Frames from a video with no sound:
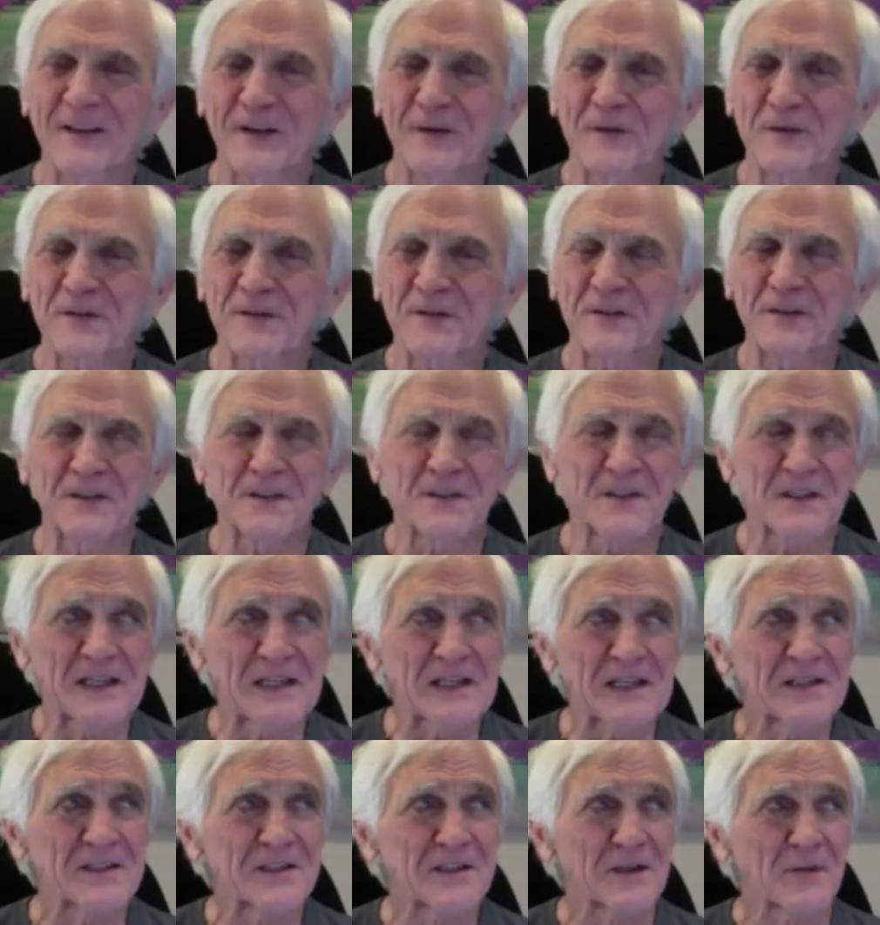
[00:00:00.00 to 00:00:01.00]
there was a
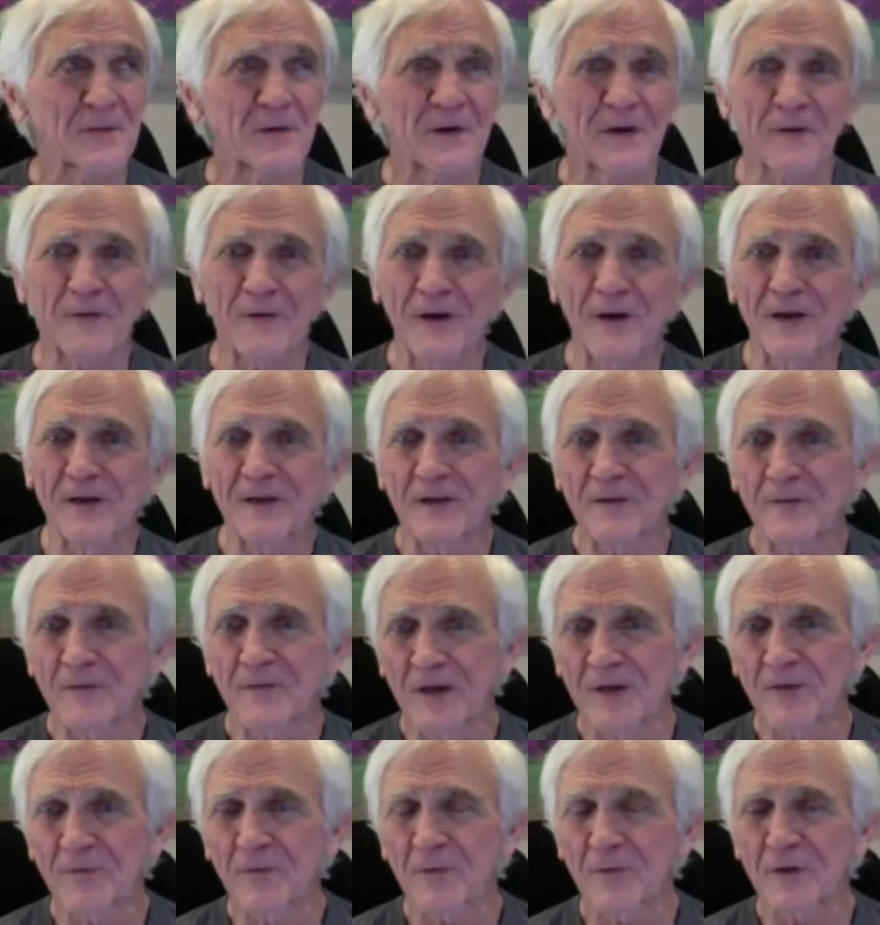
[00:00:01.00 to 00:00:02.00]
disease that went around and
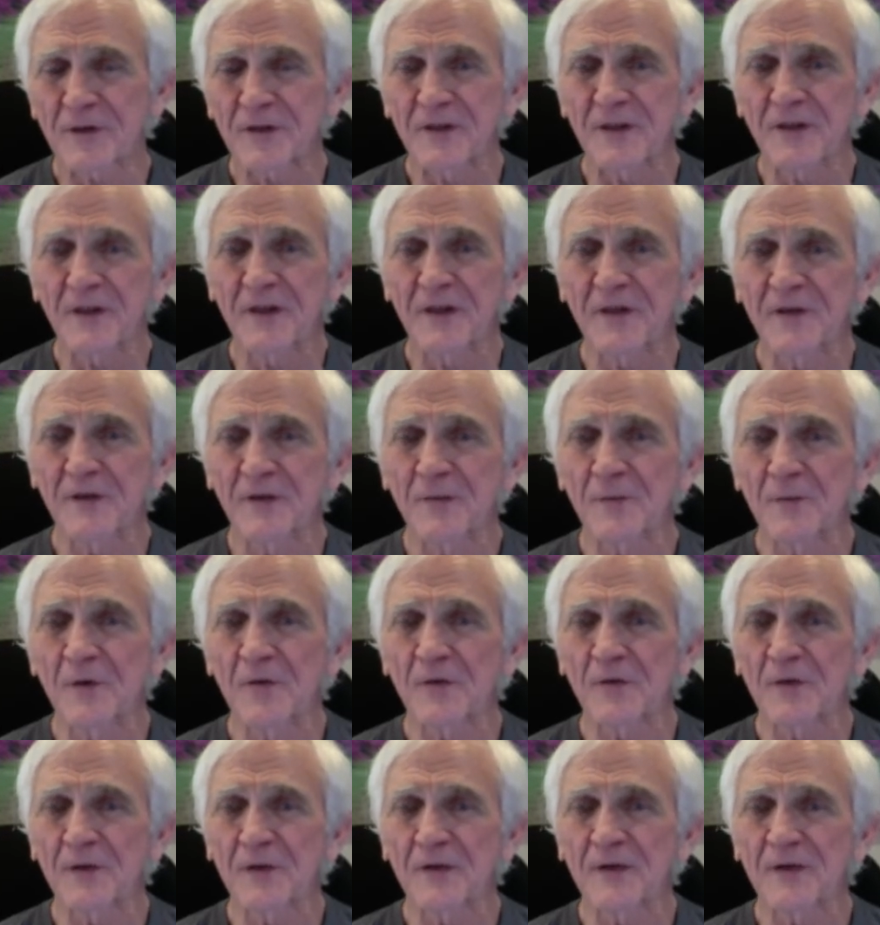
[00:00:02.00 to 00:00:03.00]
mm-hmm. unfortunately killed
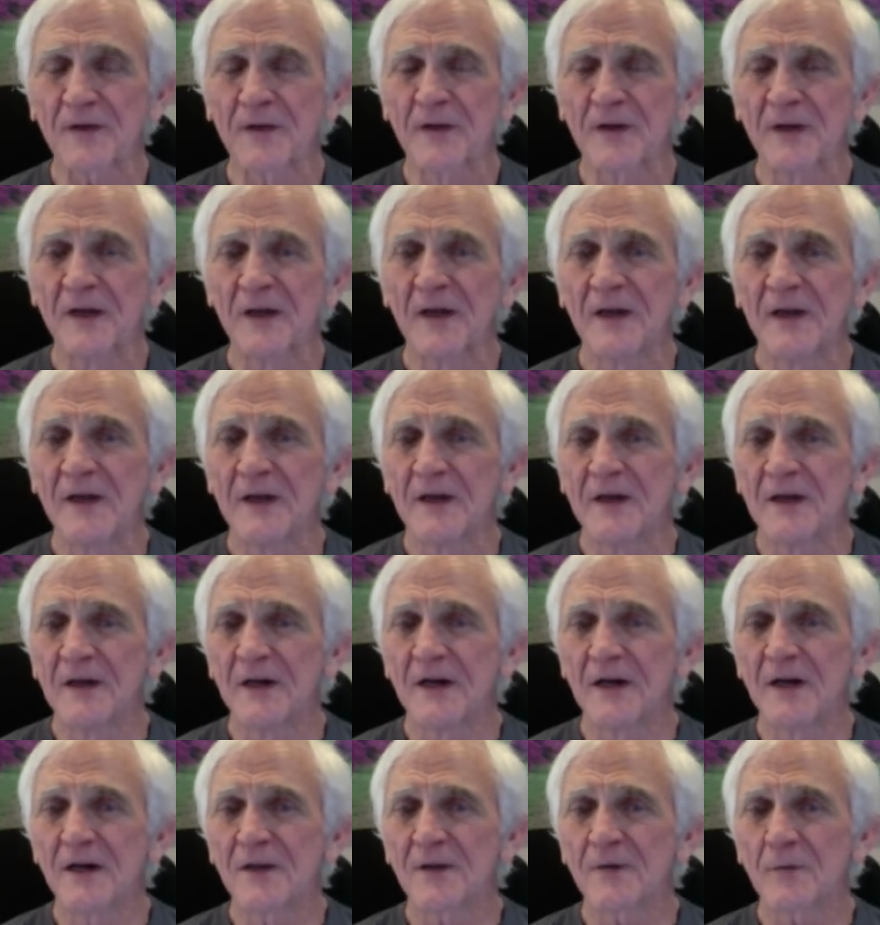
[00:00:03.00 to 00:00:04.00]
both of the
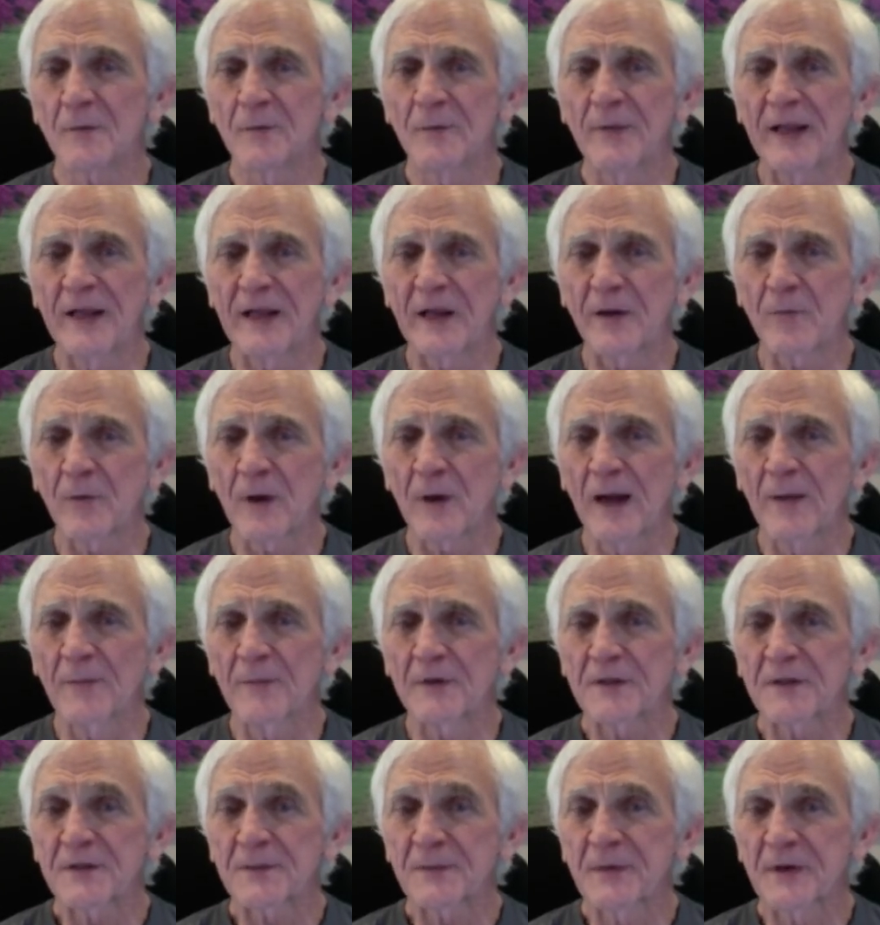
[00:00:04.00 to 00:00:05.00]
uh, the remaining
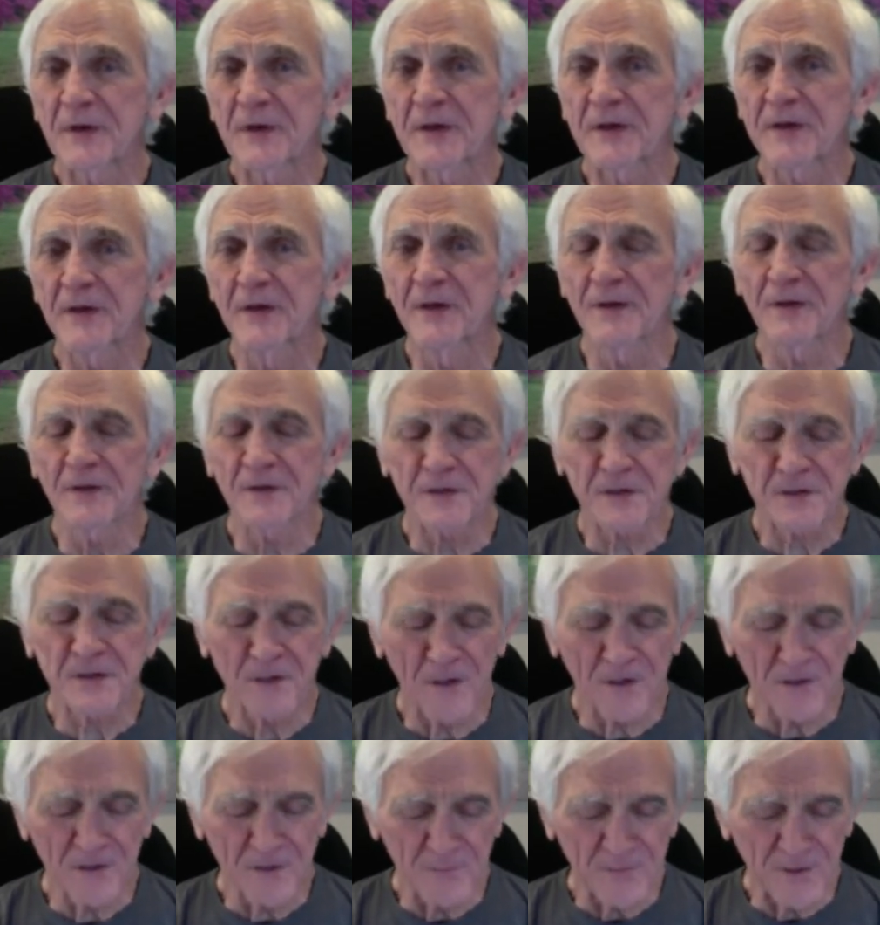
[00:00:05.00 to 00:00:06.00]
rabbits. But you know, there's
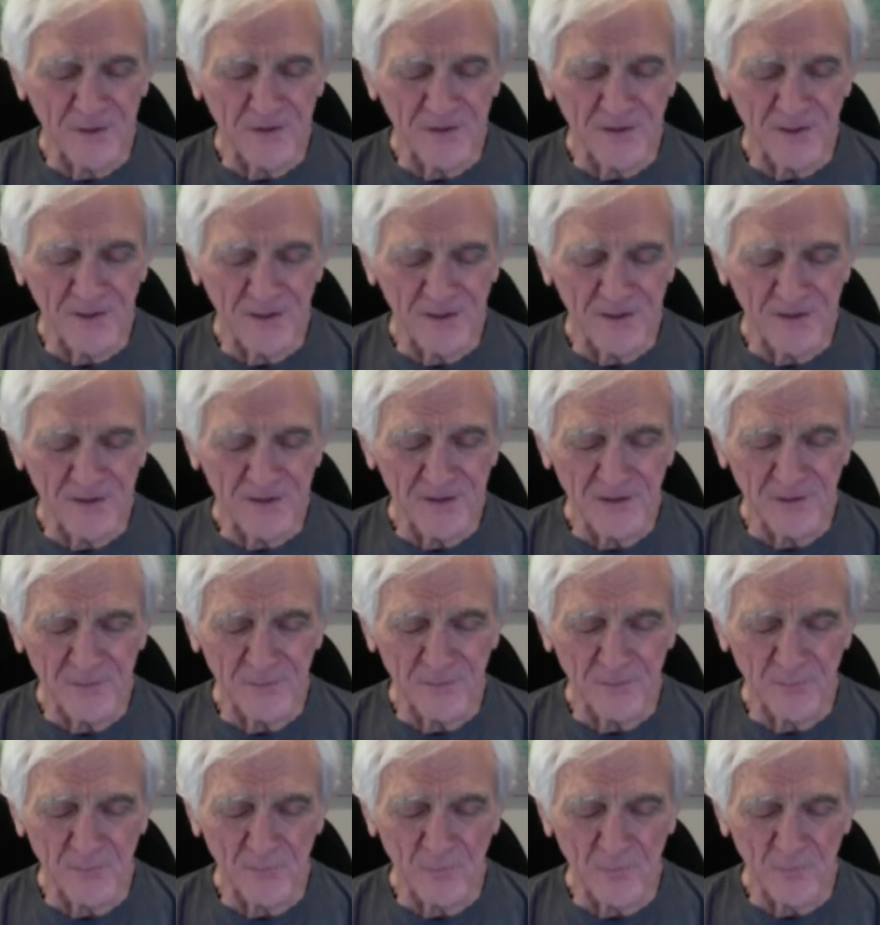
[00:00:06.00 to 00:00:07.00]
talk about getting a
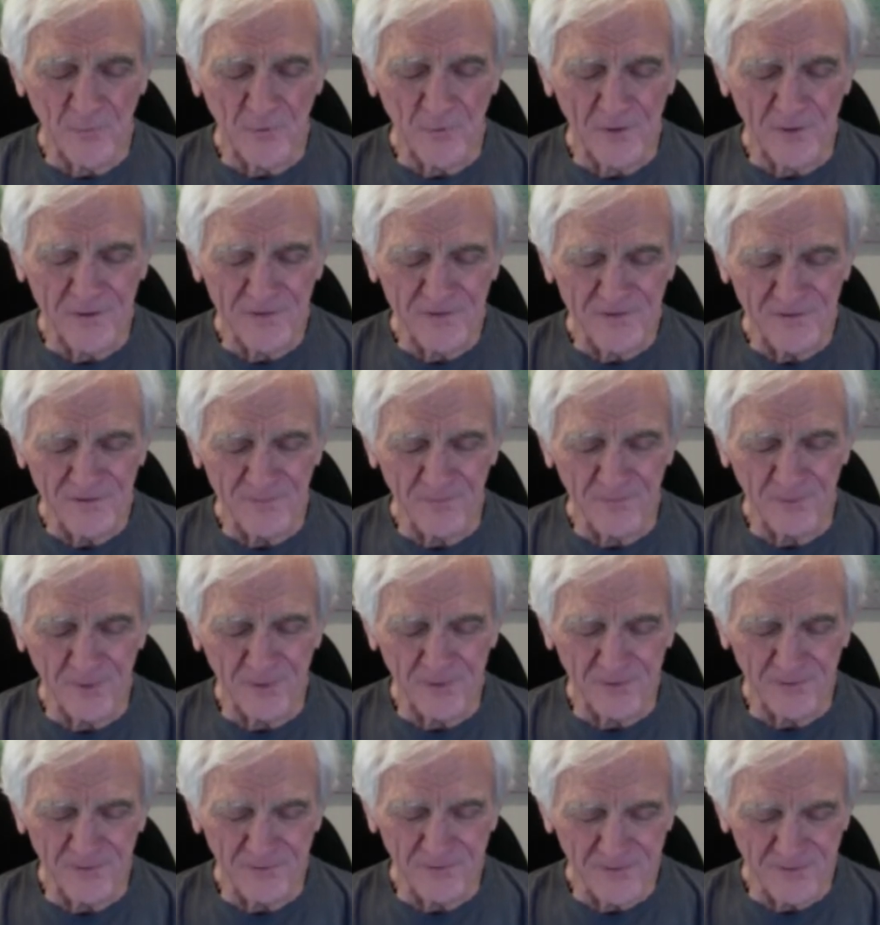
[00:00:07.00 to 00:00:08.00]
couple more if
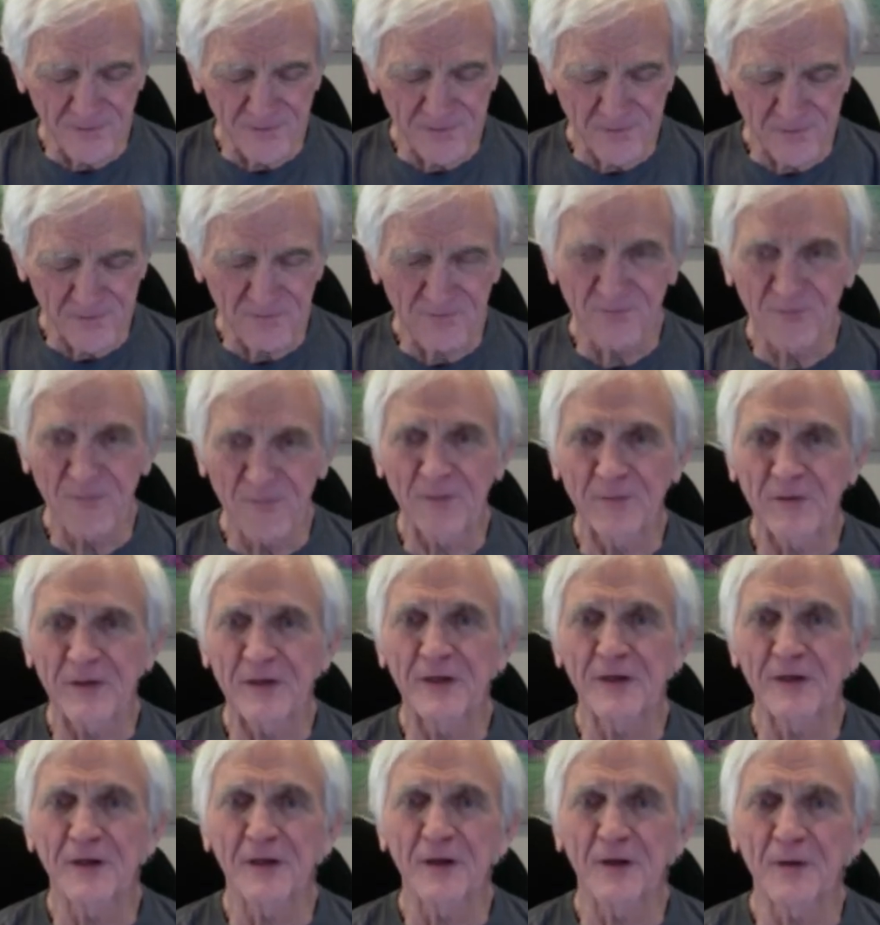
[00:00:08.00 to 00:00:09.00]
we just maybe
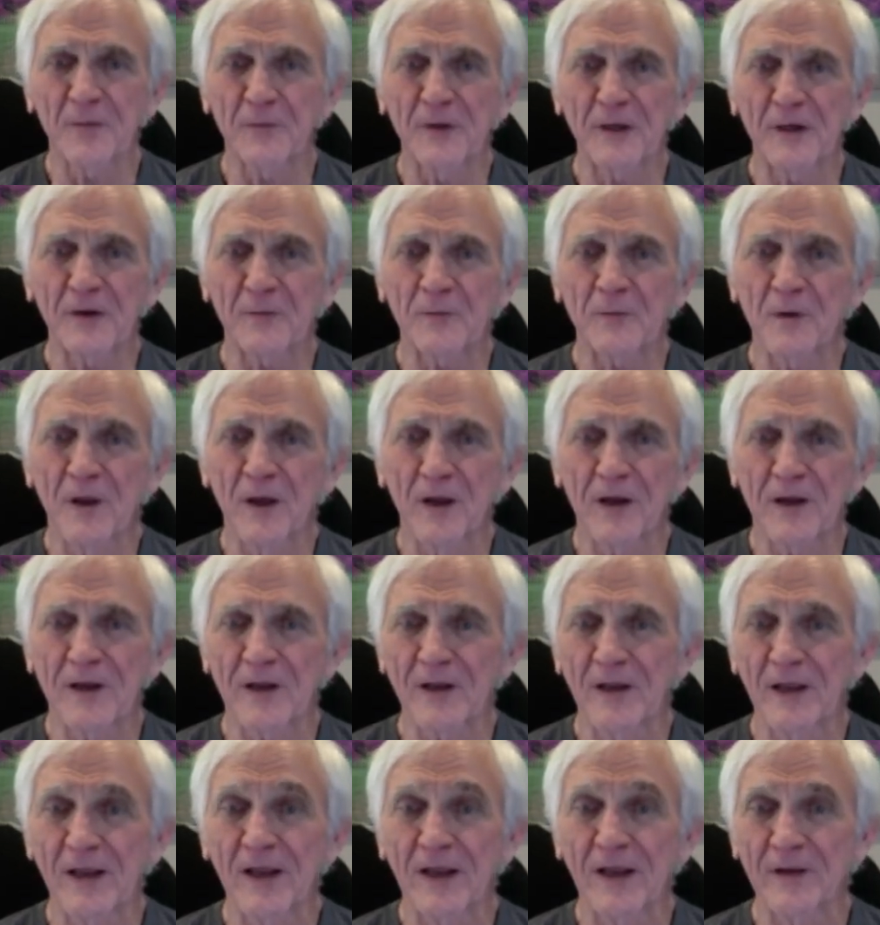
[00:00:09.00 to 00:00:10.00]
get a little bigger plot of
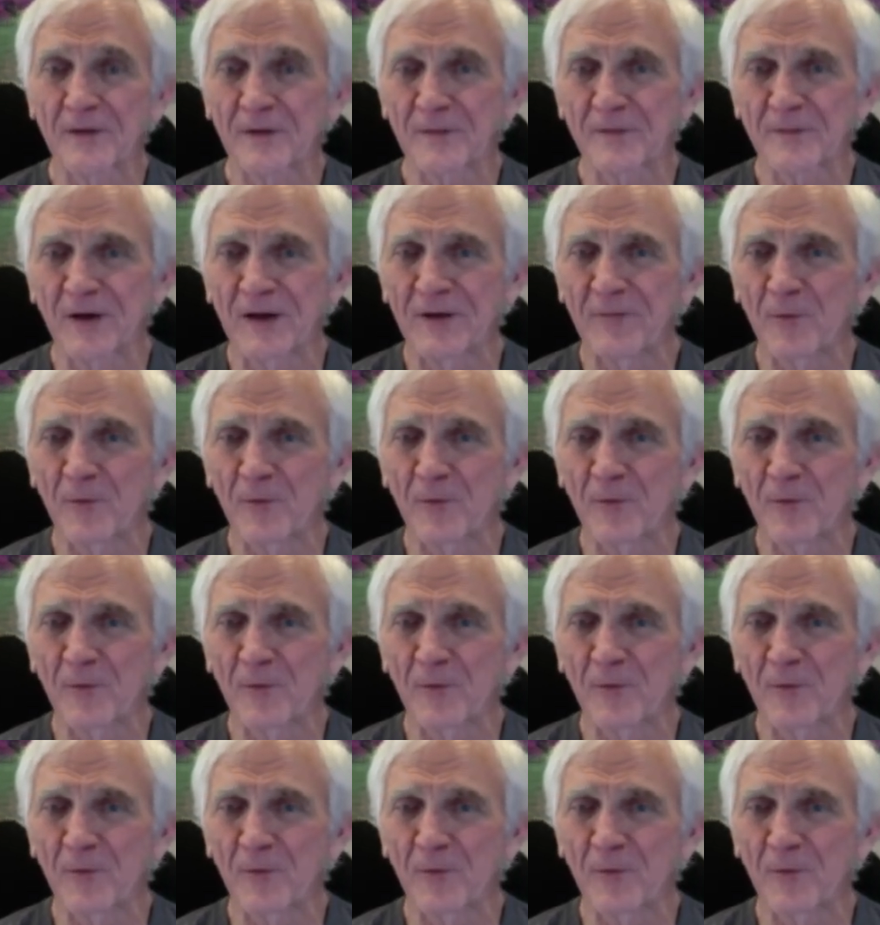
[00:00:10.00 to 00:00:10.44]
land. That might